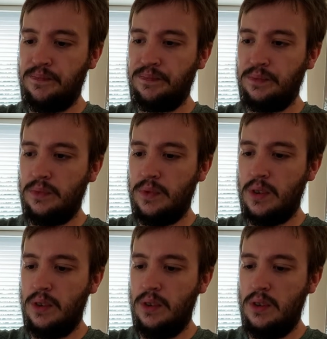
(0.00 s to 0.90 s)

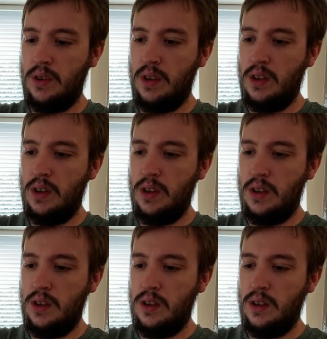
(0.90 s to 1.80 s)

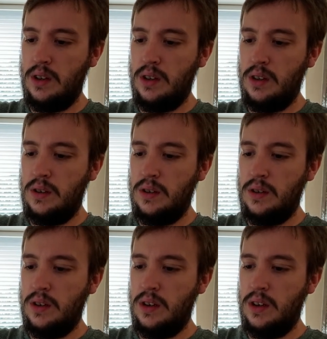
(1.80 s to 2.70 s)

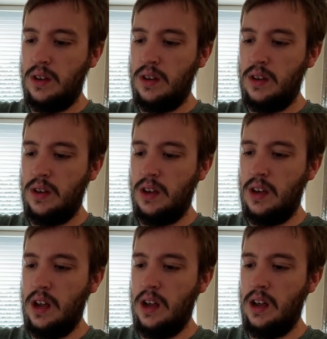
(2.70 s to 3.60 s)

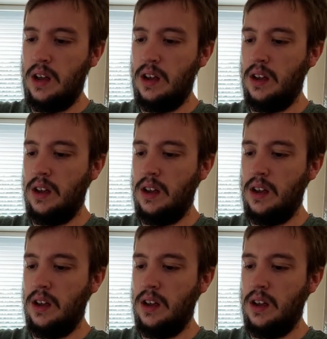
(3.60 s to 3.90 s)
Nobody speaks.